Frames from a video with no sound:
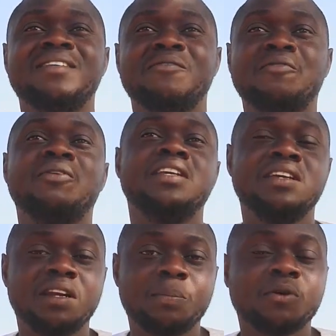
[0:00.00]
for
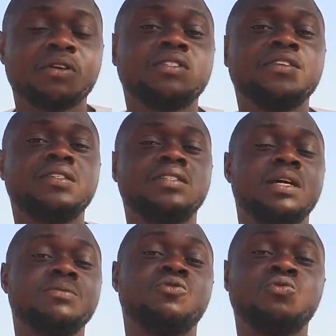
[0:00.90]
the reproductive
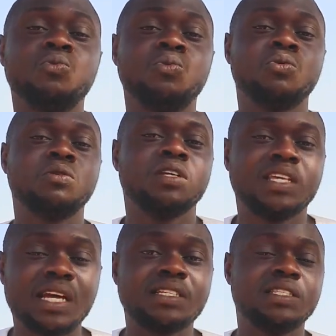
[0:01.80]
systems to
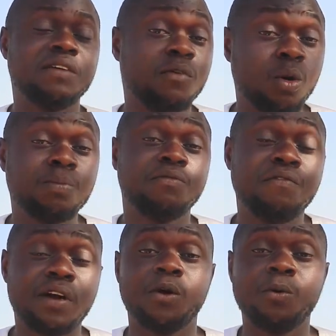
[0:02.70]
get developed
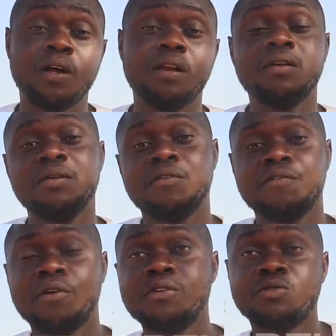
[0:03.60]
very well
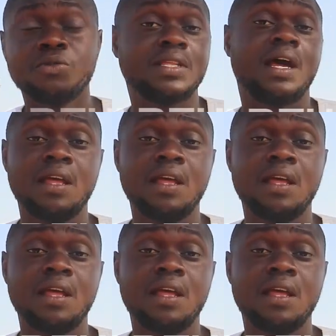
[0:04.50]
for you to start